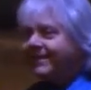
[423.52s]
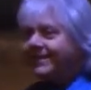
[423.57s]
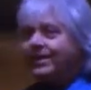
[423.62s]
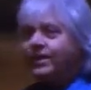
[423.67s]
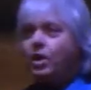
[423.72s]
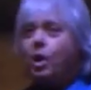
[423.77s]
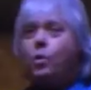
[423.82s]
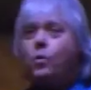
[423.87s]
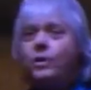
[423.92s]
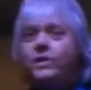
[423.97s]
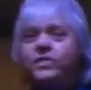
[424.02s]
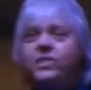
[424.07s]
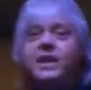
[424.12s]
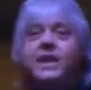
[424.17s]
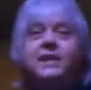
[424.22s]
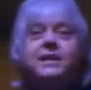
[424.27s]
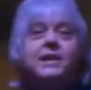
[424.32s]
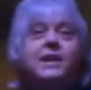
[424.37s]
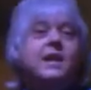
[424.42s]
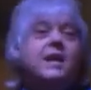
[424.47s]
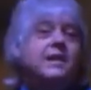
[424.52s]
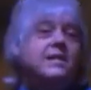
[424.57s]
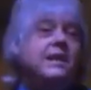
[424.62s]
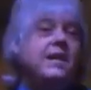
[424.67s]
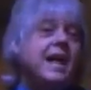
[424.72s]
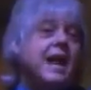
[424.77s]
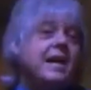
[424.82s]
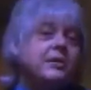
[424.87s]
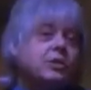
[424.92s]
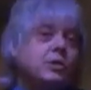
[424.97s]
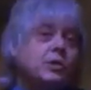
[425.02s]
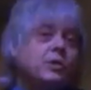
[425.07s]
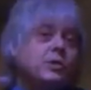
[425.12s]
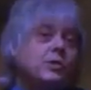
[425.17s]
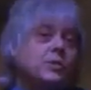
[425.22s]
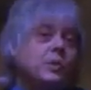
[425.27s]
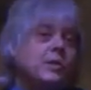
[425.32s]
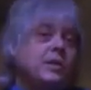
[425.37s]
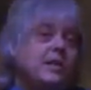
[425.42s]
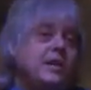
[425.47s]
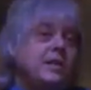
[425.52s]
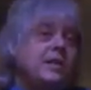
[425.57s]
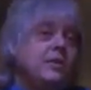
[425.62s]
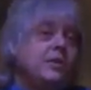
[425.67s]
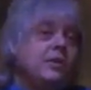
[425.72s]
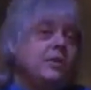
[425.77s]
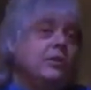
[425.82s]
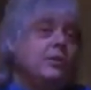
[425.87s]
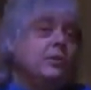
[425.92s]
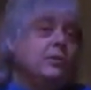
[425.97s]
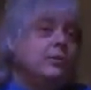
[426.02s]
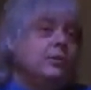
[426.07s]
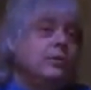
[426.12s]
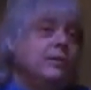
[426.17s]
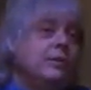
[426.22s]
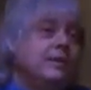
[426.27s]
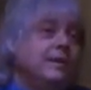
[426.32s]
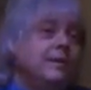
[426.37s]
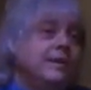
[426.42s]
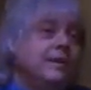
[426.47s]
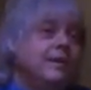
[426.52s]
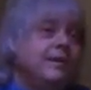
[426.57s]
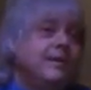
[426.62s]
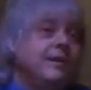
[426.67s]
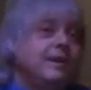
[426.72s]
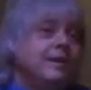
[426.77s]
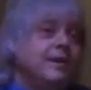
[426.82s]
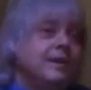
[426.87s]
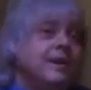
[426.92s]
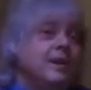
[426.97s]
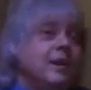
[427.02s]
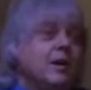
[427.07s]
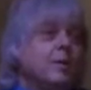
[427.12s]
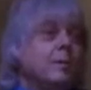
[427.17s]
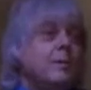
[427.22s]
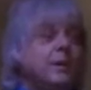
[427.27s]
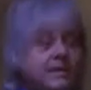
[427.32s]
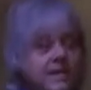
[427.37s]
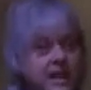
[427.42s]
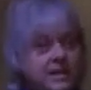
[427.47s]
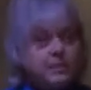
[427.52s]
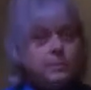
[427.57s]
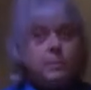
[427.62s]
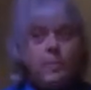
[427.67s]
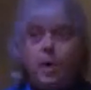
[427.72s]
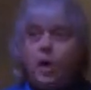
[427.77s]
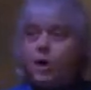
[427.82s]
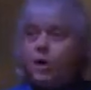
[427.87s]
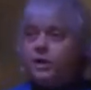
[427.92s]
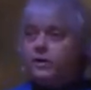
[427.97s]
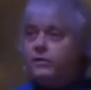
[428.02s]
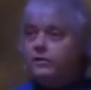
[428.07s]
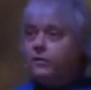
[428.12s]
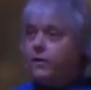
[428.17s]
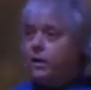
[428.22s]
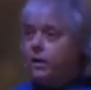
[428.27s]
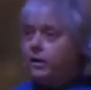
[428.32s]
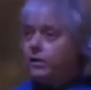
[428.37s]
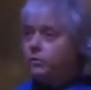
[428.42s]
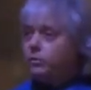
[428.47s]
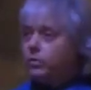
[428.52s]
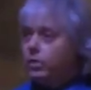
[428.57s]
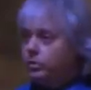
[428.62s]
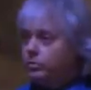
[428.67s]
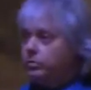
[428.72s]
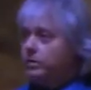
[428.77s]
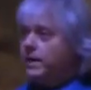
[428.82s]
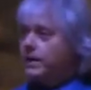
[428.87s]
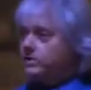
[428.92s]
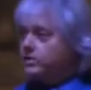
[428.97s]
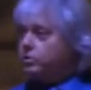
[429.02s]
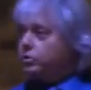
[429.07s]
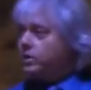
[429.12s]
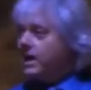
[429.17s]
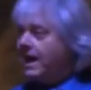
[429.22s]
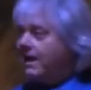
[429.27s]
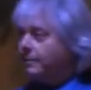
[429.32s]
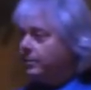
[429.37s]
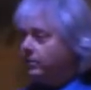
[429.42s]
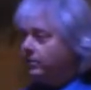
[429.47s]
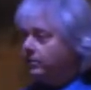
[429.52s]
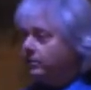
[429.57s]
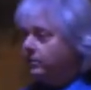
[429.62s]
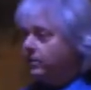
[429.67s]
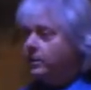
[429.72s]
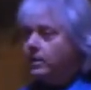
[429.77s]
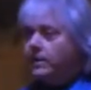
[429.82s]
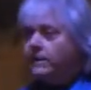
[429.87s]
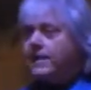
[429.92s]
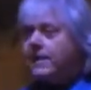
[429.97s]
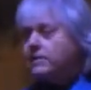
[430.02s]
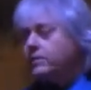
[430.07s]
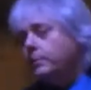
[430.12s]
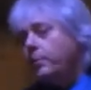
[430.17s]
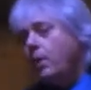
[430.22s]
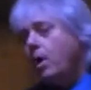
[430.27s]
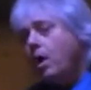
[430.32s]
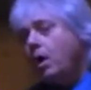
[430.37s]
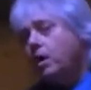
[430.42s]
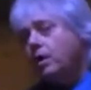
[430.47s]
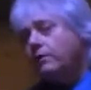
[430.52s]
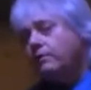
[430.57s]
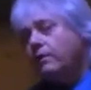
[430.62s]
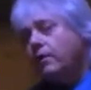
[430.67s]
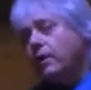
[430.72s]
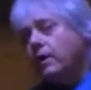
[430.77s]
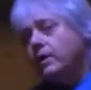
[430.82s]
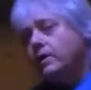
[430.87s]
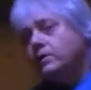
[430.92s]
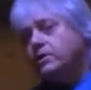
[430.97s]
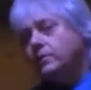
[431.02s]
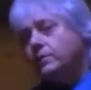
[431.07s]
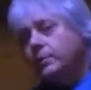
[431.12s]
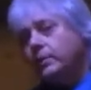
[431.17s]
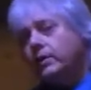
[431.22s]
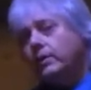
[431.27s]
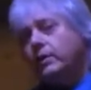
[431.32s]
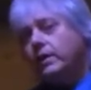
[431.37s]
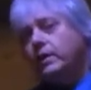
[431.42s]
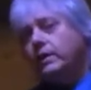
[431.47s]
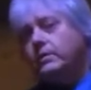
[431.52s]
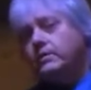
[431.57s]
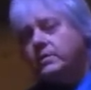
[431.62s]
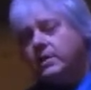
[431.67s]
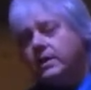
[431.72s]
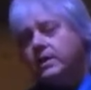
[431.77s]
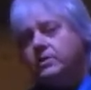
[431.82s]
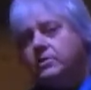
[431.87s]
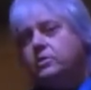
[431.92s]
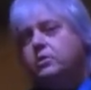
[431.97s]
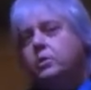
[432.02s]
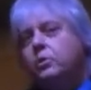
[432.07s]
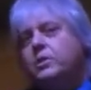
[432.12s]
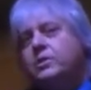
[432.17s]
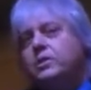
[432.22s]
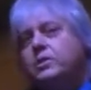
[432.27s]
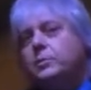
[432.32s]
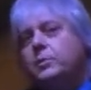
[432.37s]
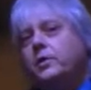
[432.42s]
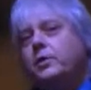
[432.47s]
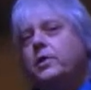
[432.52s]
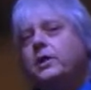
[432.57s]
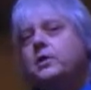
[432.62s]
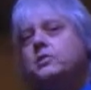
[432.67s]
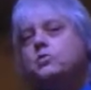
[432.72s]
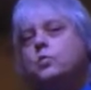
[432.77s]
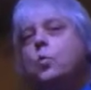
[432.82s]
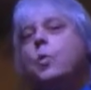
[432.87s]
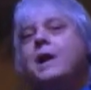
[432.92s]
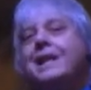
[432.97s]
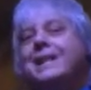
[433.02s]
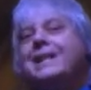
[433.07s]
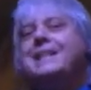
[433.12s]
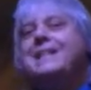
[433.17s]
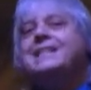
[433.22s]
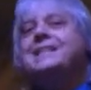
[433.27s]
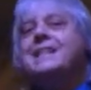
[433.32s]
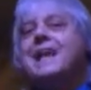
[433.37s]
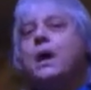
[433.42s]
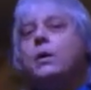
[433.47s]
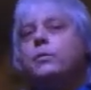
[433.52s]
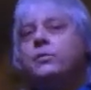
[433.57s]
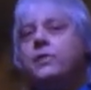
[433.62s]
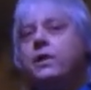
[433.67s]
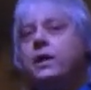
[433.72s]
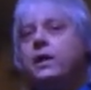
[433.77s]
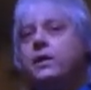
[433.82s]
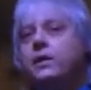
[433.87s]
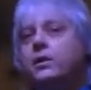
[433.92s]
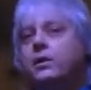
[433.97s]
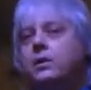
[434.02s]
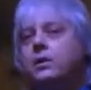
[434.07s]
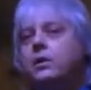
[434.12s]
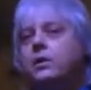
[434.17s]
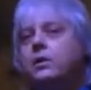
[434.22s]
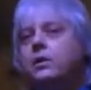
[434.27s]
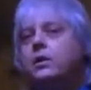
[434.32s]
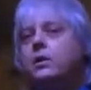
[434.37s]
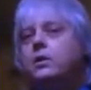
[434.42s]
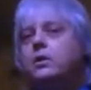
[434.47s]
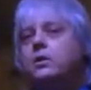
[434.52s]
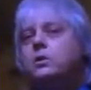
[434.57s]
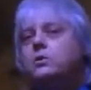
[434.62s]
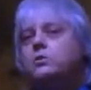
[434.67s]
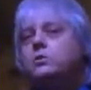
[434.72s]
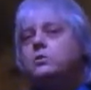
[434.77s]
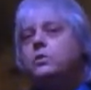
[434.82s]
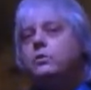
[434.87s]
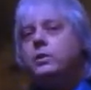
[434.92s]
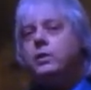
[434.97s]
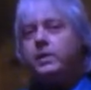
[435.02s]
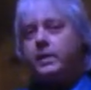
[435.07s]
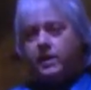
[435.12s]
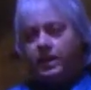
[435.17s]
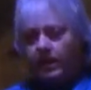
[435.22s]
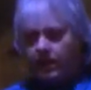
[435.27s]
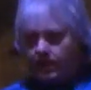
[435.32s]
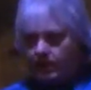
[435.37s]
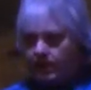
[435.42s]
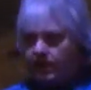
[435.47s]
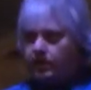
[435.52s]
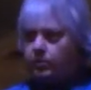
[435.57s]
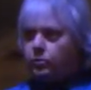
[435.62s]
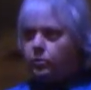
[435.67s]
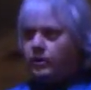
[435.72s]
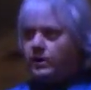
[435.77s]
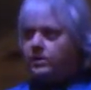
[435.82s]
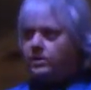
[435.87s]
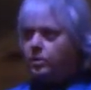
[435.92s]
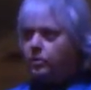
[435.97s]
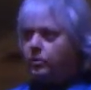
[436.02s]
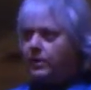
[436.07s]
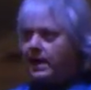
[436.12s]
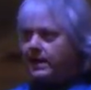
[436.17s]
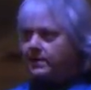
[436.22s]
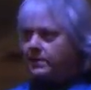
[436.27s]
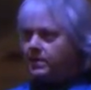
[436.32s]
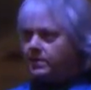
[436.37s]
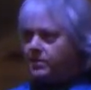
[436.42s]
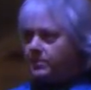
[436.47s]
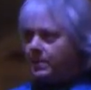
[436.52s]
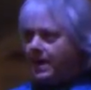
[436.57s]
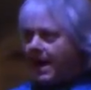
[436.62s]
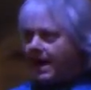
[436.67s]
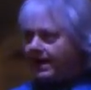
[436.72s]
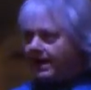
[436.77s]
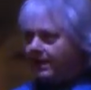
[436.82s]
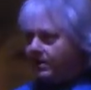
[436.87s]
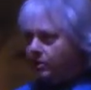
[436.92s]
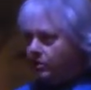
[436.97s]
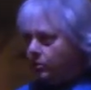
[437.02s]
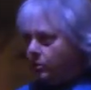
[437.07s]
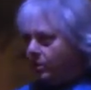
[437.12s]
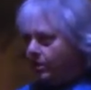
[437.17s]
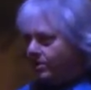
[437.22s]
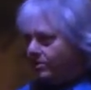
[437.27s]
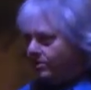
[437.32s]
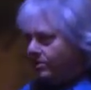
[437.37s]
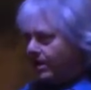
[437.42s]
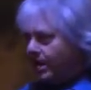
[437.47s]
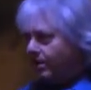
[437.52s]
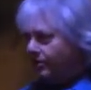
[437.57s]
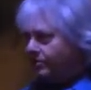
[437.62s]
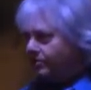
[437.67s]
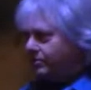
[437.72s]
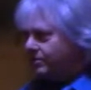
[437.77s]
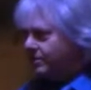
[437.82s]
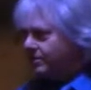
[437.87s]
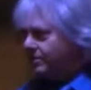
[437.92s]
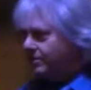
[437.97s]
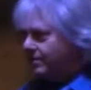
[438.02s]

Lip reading: Go within. The answer is within you. But that's part of our road less traveled. That's part of our experience, is to experience what is out there so that it can redirect us back into ourselves.